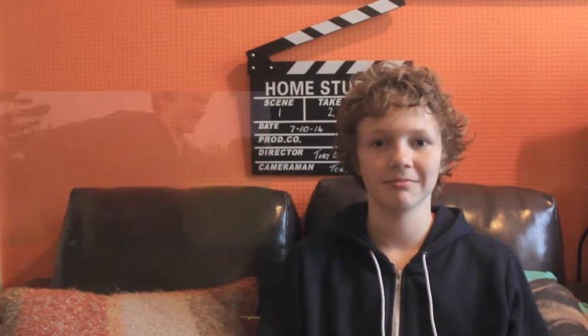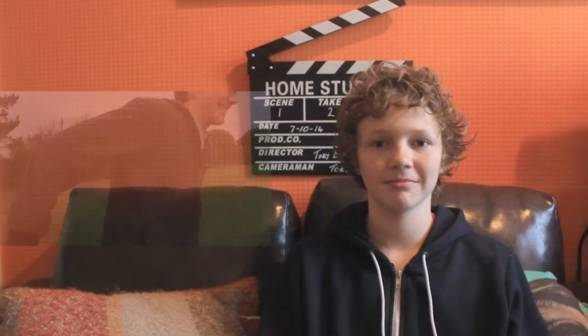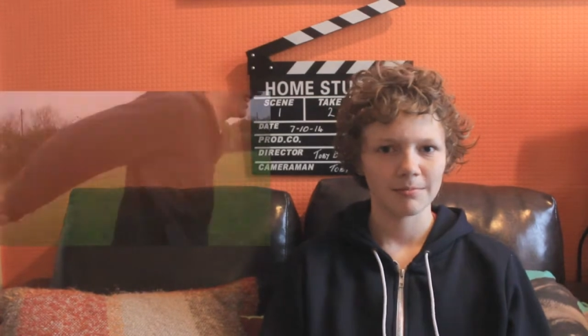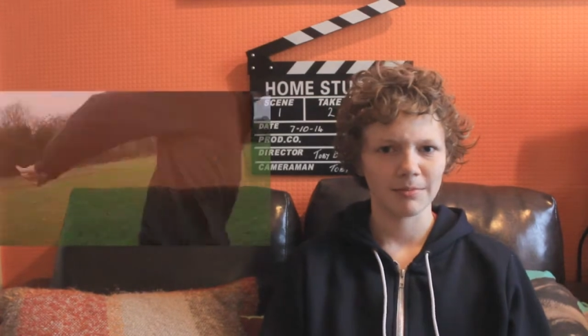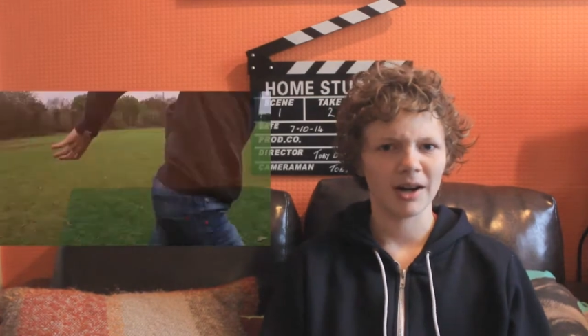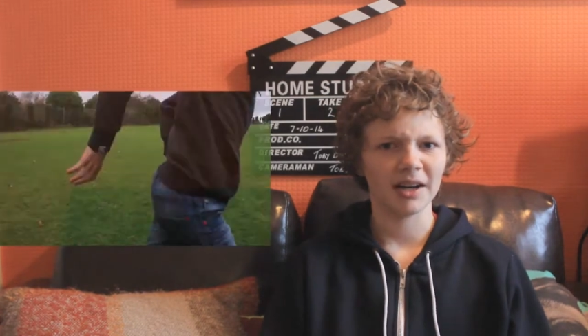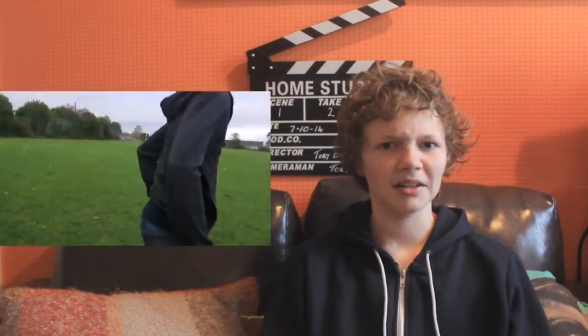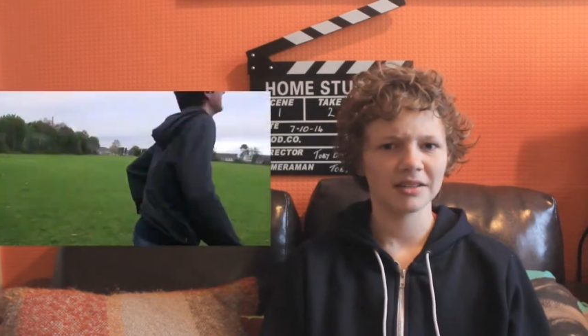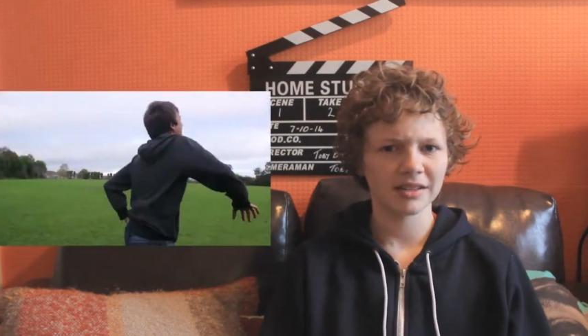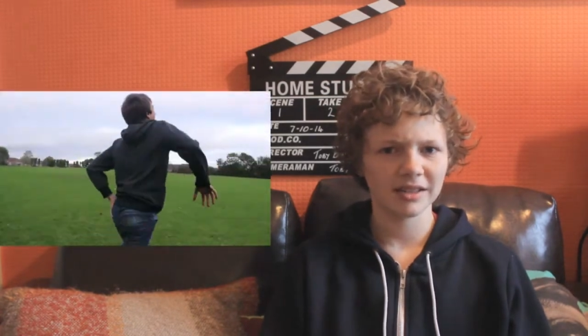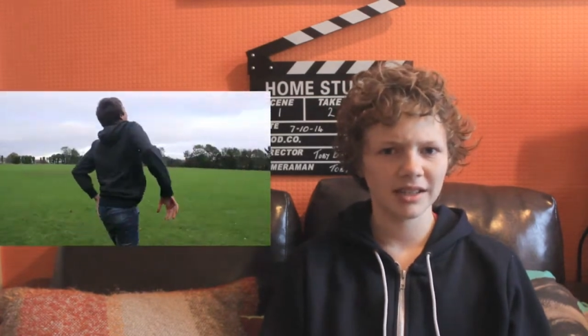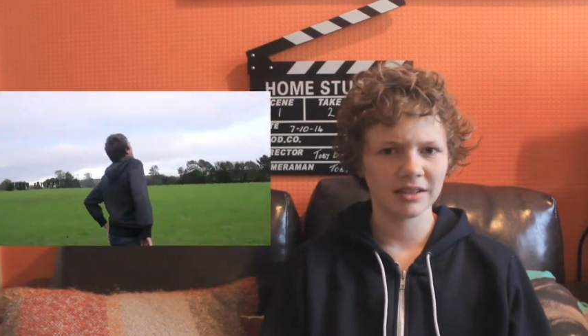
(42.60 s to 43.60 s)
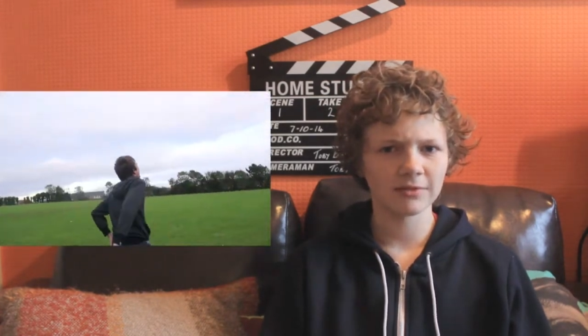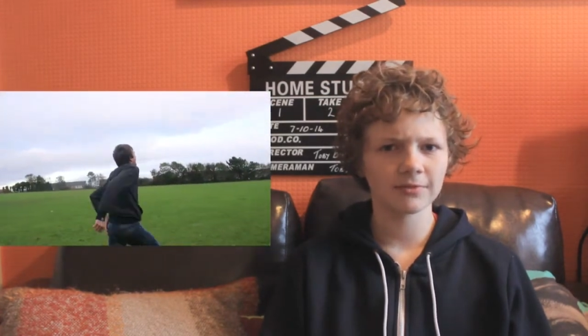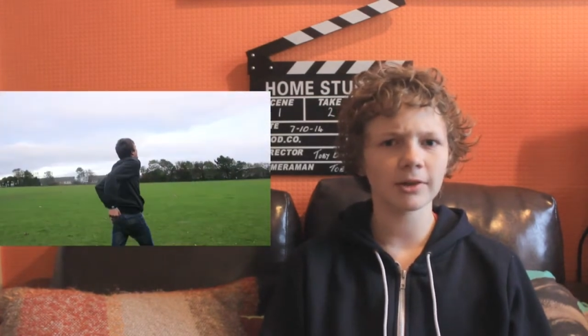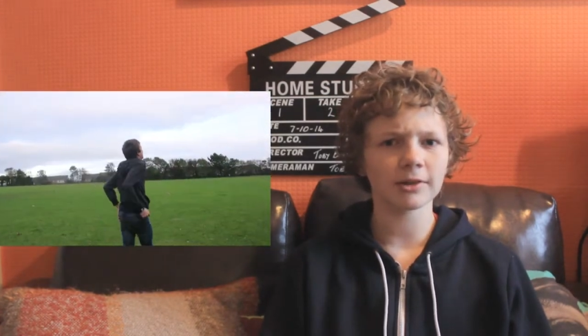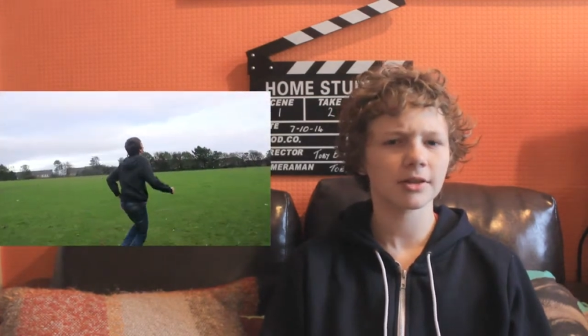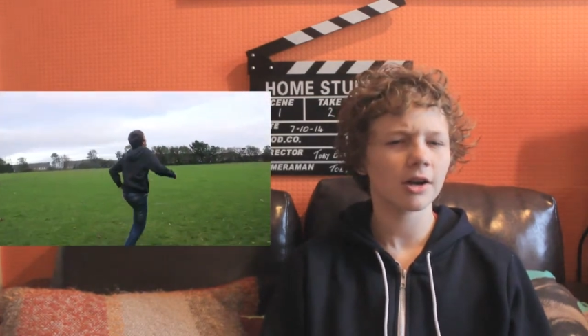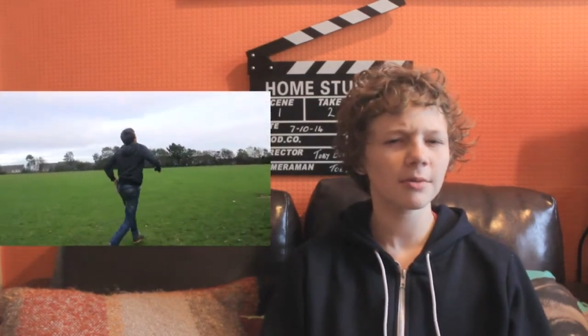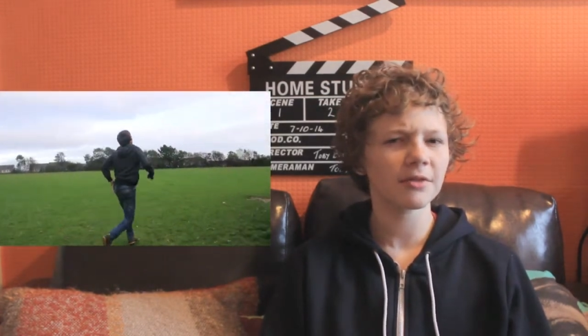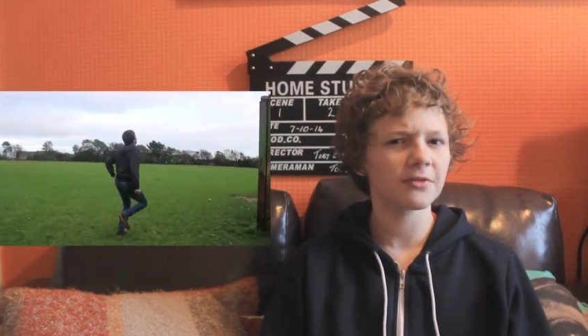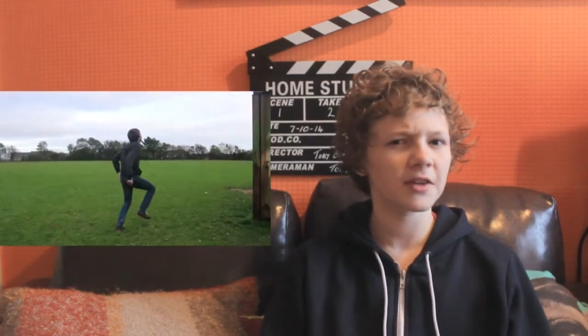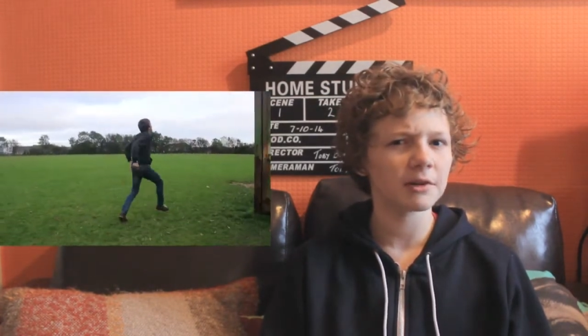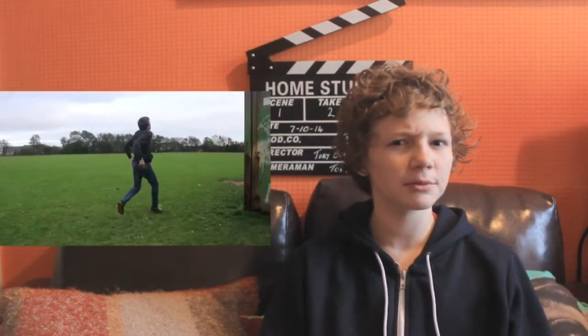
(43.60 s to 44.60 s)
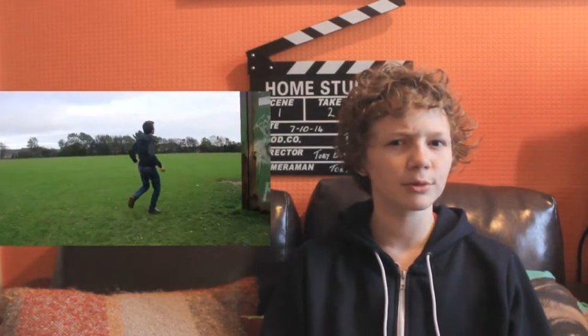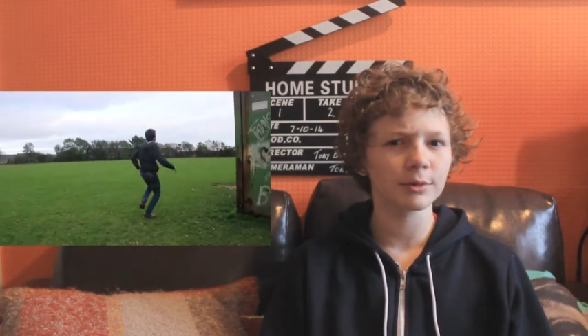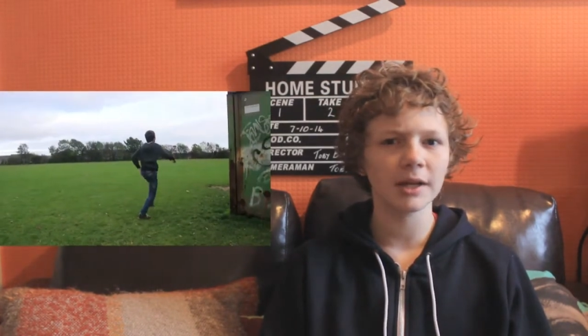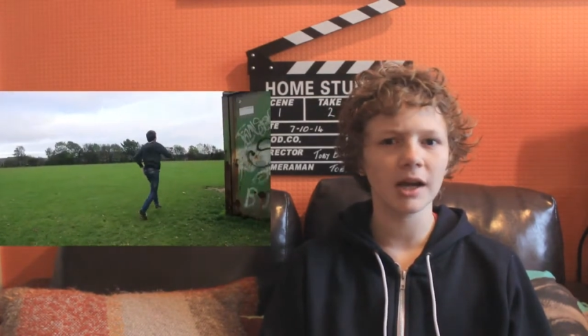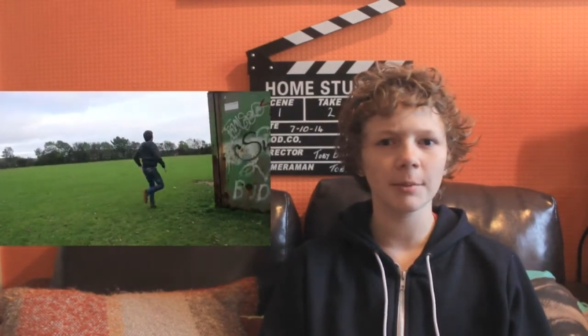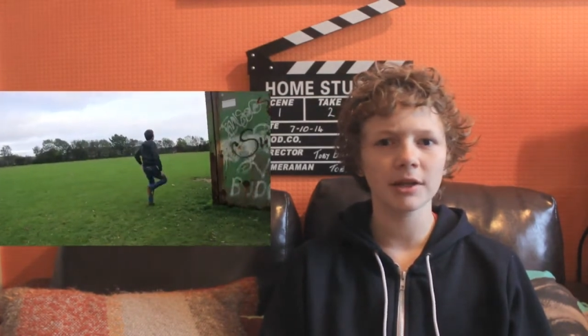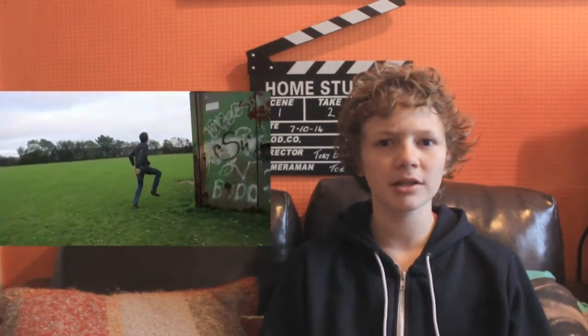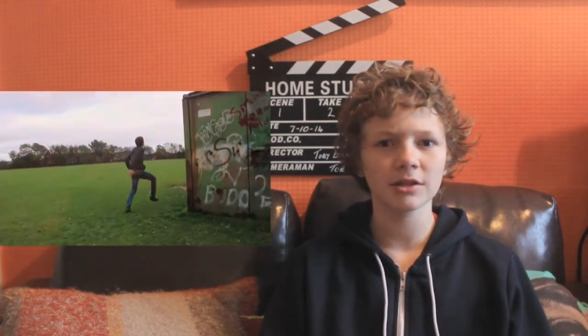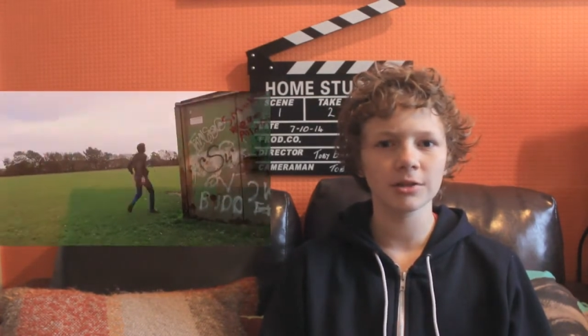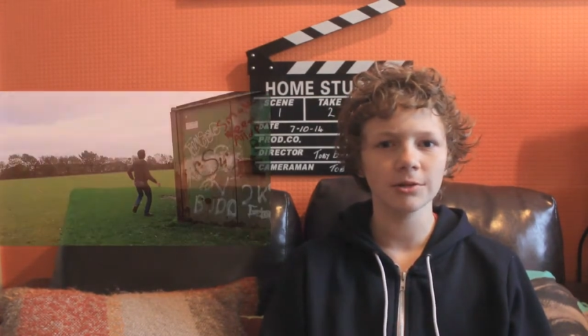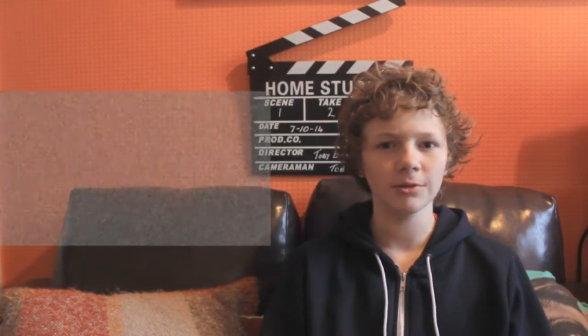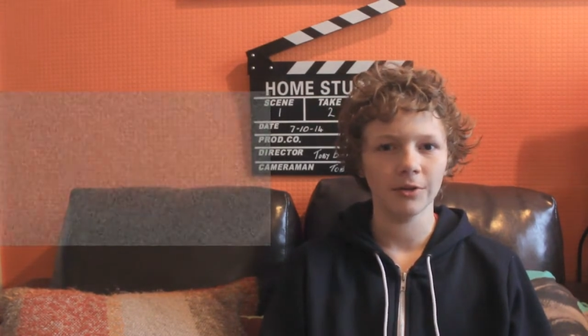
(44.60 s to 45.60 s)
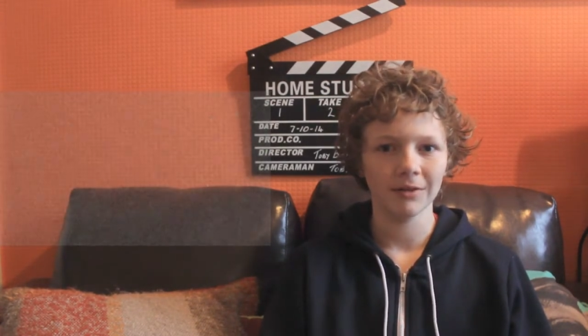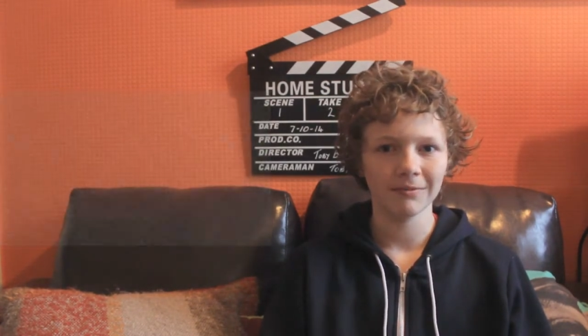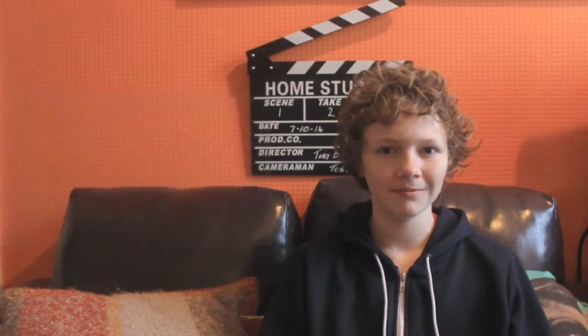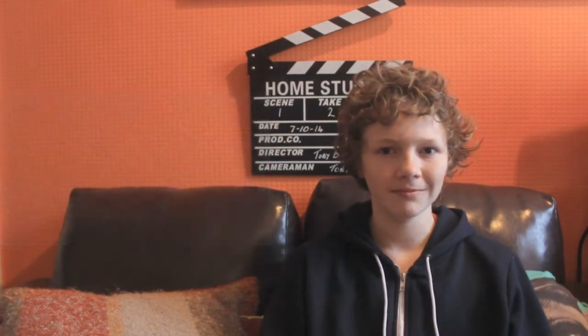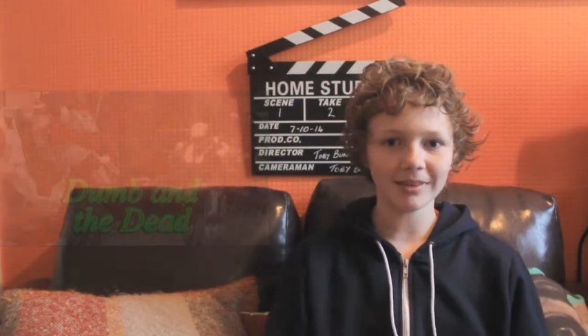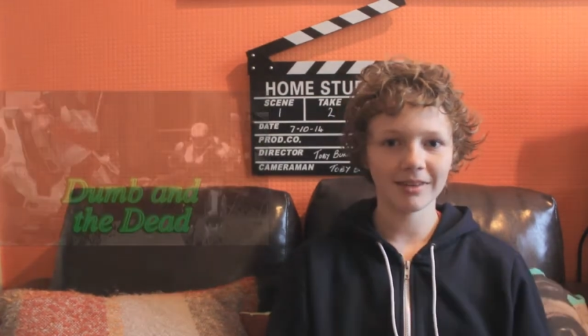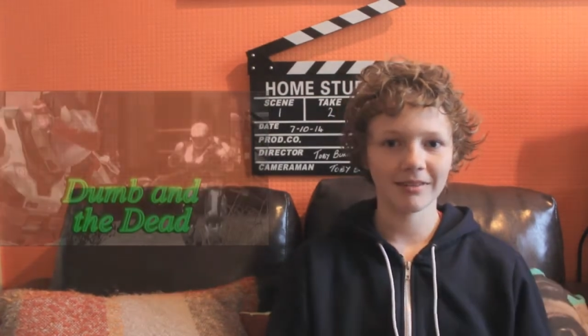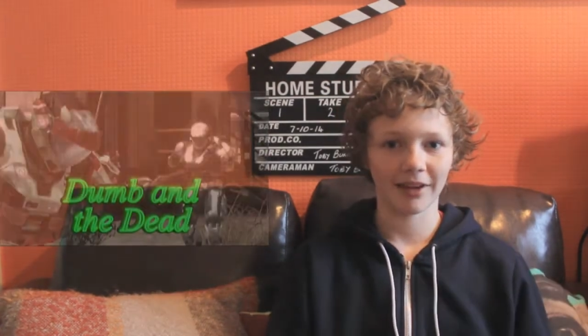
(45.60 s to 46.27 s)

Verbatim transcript: Behind the scenes of Lost Hobo Films will be coming soon.